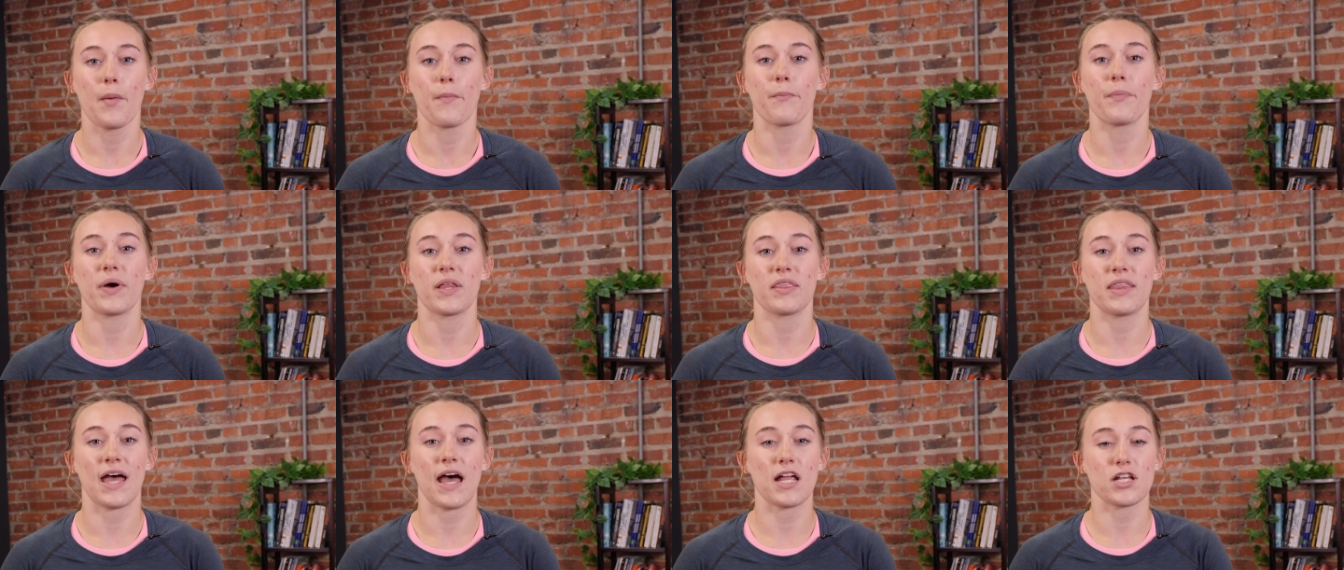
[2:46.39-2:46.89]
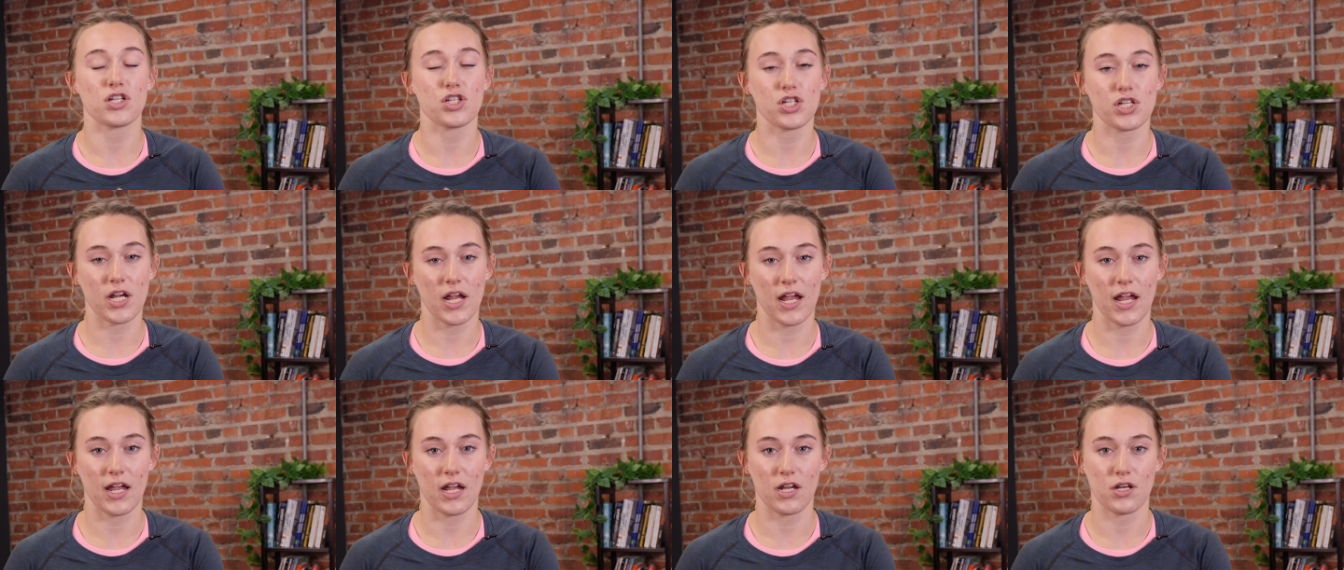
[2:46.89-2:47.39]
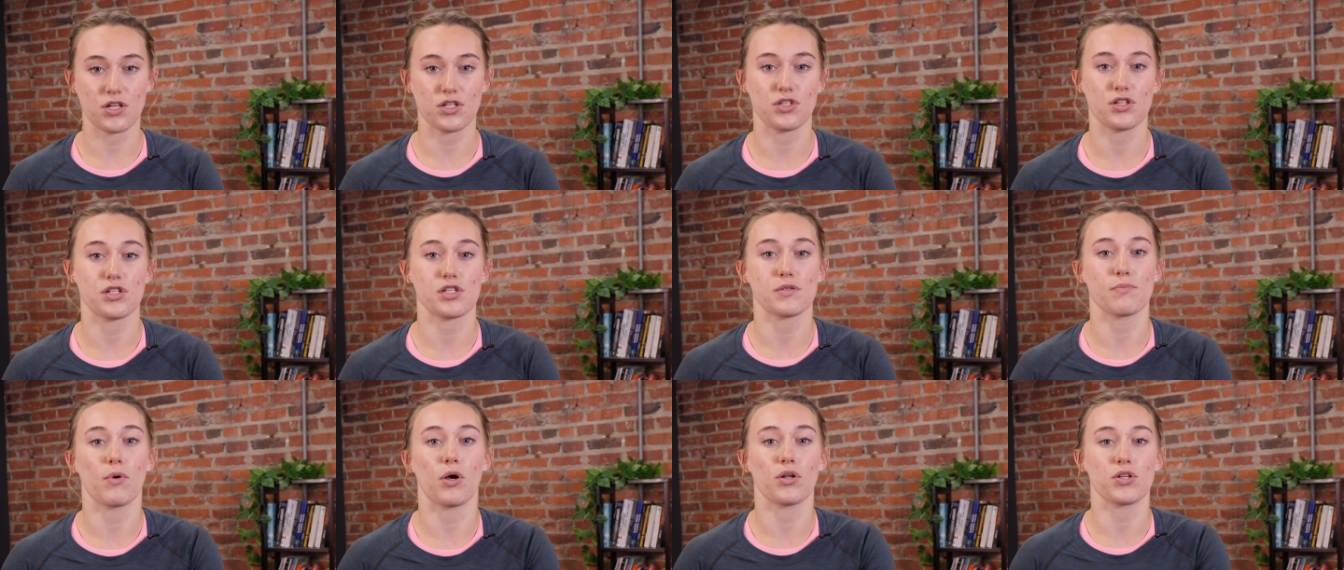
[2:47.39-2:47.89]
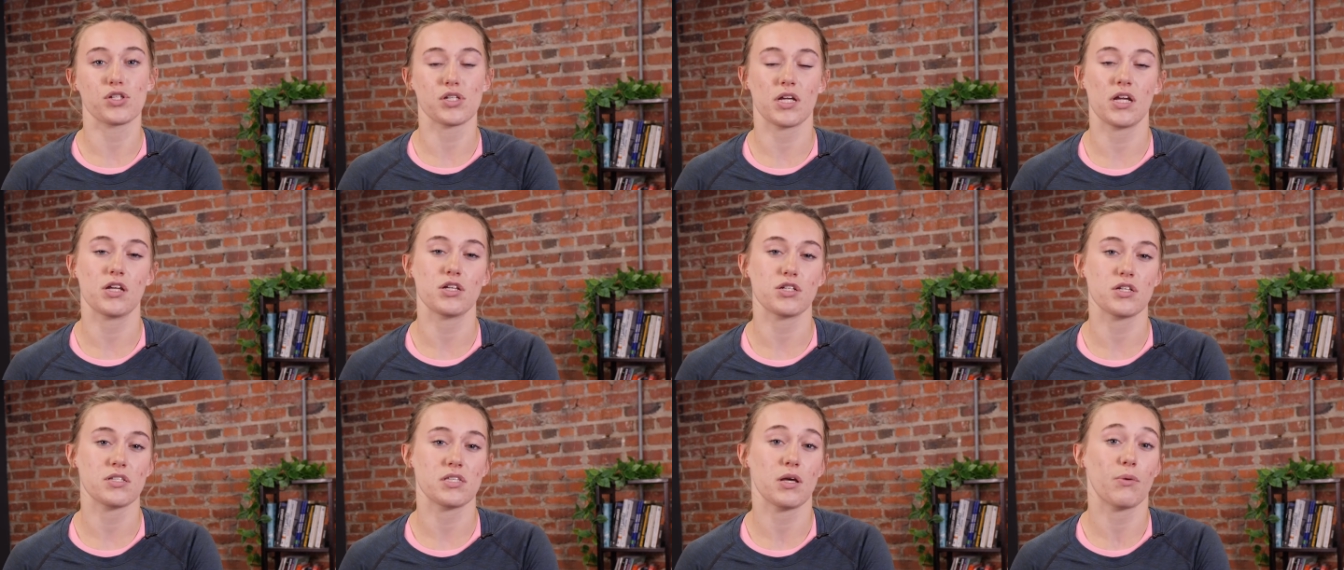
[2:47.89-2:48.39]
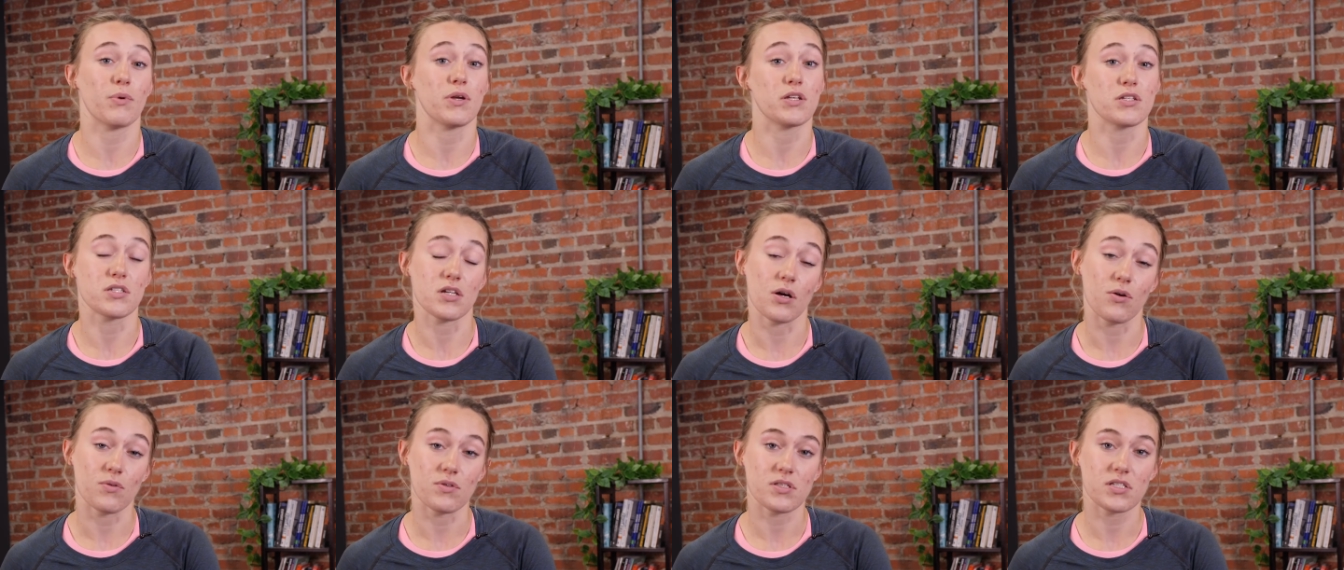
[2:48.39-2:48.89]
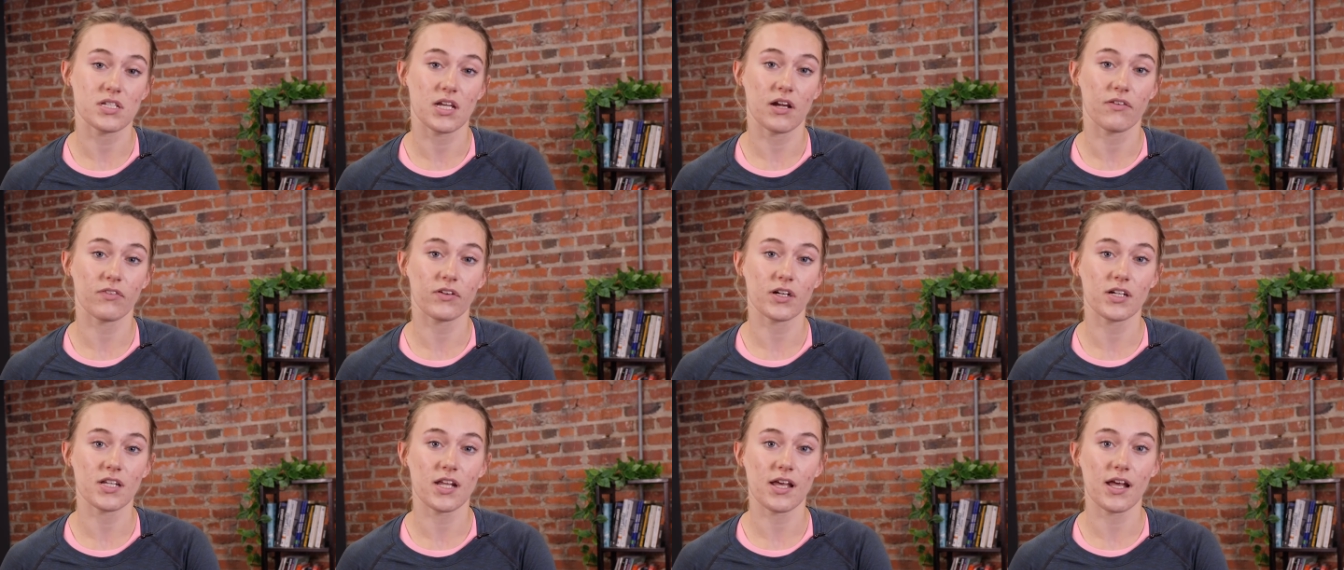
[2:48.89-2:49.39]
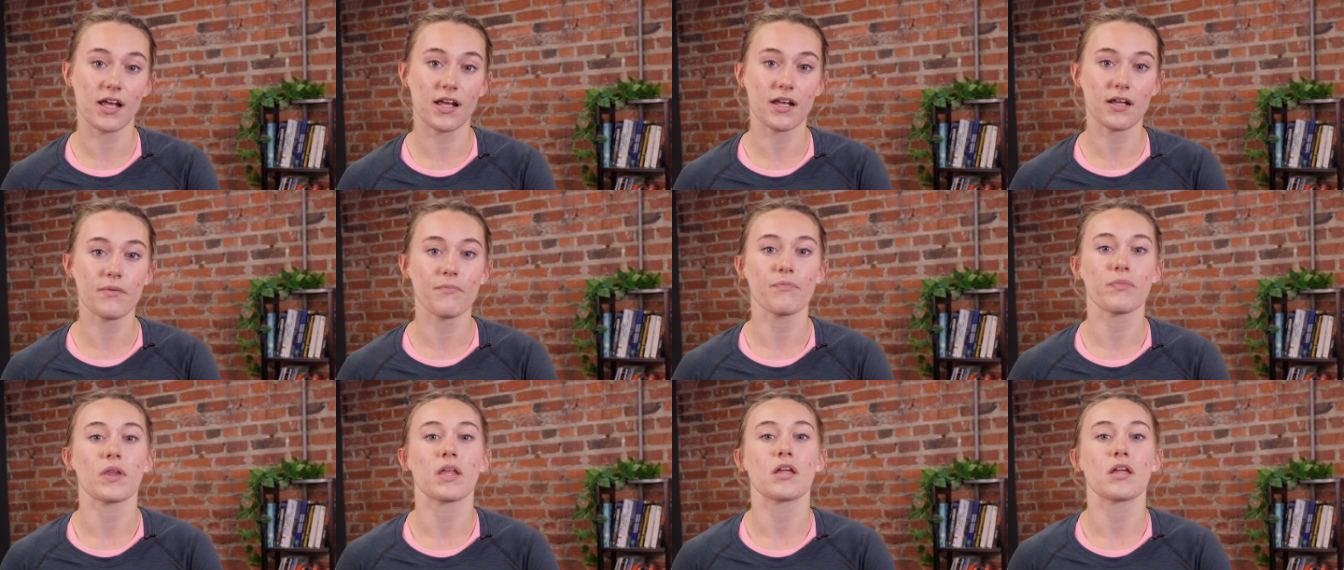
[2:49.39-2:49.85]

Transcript: But that change, the small changes that we don't see every day,